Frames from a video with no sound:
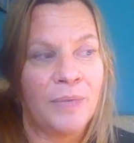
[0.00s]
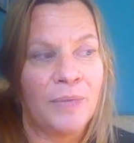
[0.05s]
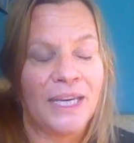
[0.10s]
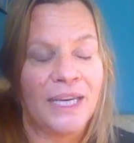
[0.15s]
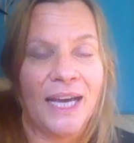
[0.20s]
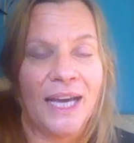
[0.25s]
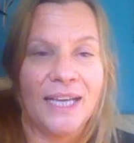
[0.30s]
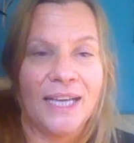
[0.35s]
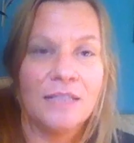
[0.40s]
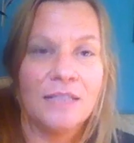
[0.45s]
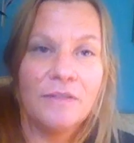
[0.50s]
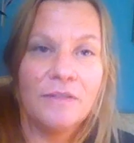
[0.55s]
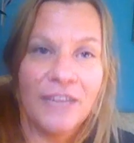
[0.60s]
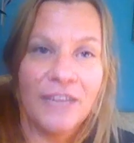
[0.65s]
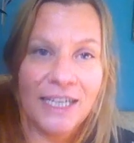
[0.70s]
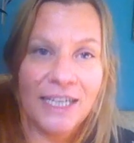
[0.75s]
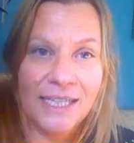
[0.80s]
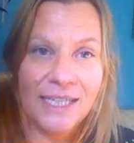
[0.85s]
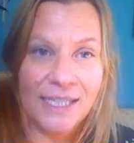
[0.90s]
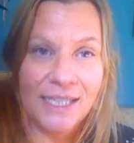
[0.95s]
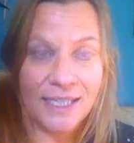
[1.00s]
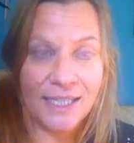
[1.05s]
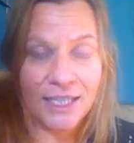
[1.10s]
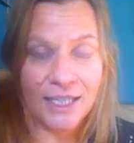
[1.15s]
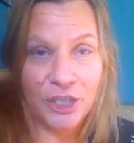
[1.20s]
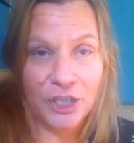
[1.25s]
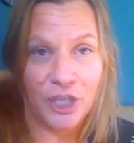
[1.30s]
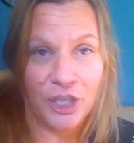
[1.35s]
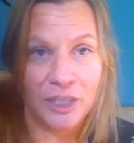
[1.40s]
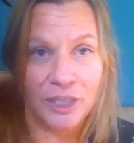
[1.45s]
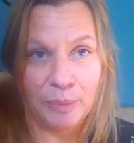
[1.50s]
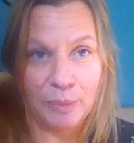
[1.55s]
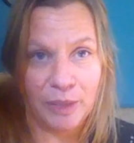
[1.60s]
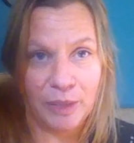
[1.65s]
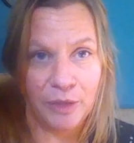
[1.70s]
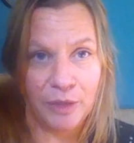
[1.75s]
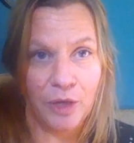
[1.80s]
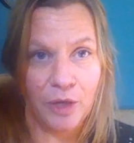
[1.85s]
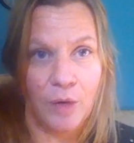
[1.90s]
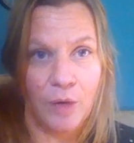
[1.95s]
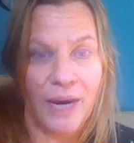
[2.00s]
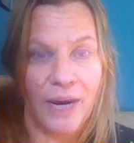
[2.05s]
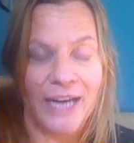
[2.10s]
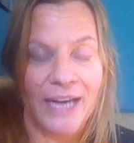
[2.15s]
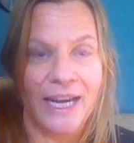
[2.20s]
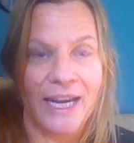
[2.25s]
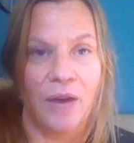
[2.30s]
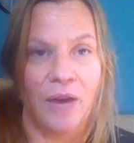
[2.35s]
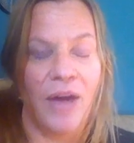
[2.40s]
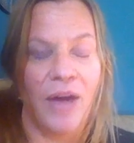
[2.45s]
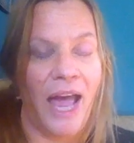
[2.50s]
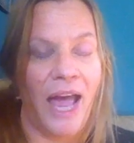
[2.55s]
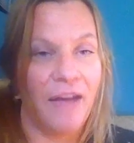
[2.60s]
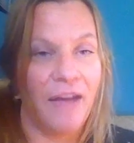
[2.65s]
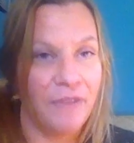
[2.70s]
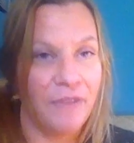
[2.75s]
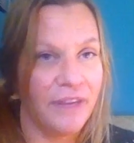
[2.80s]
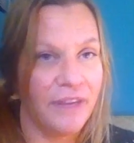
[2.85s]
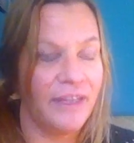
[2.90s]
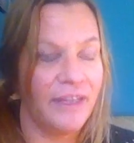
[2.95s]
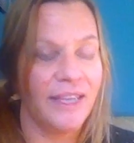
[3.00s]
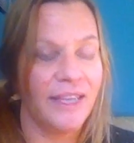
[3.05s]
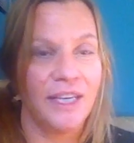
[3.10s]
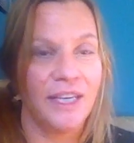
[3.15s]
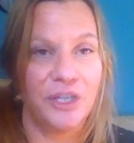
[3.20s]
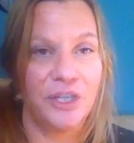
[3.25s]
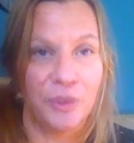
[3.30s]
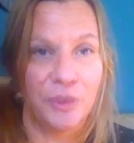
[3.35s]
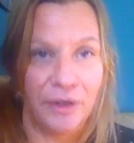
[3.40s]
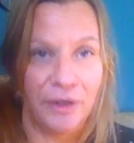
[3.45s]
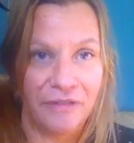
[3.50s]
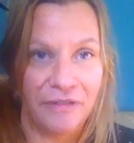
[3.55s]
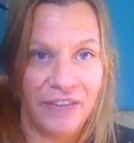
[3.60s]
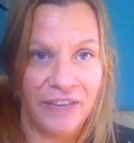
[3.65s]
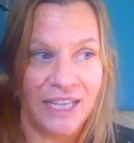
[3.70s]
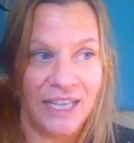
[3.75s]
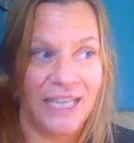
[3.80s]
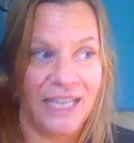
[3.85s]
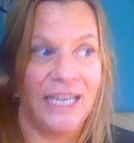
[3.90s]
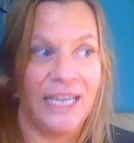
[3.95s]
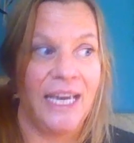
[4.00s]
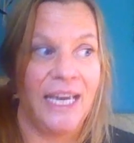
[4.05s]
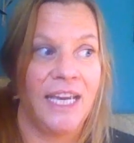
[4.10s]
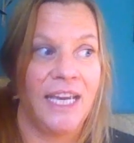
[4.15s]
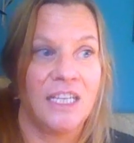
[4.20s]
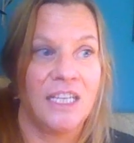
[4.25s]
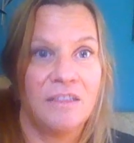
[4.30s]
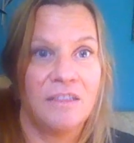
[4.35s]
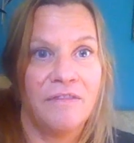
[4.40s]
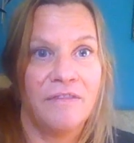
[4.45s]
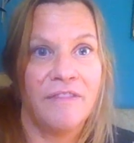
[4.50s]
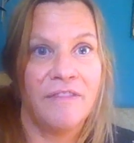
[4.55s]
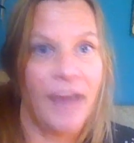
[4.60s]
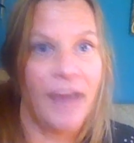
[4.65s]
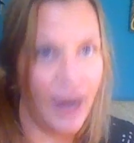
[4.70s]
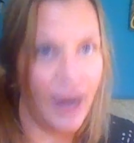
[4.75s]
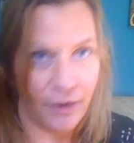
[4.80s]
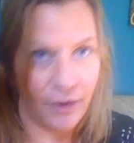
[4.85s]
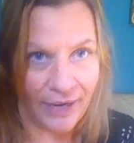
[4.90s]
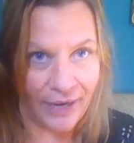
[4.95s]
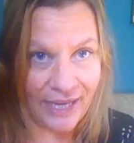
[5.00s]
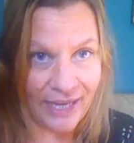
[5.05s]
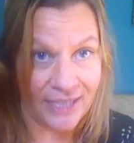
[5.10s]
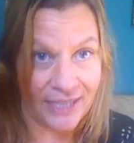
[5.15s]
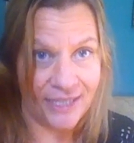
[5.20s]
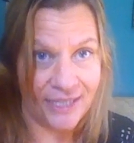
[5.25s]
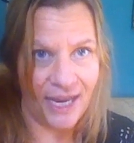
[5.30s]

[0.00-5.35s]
because Venus is conjunct Pluto right now, everything that you are feeling is very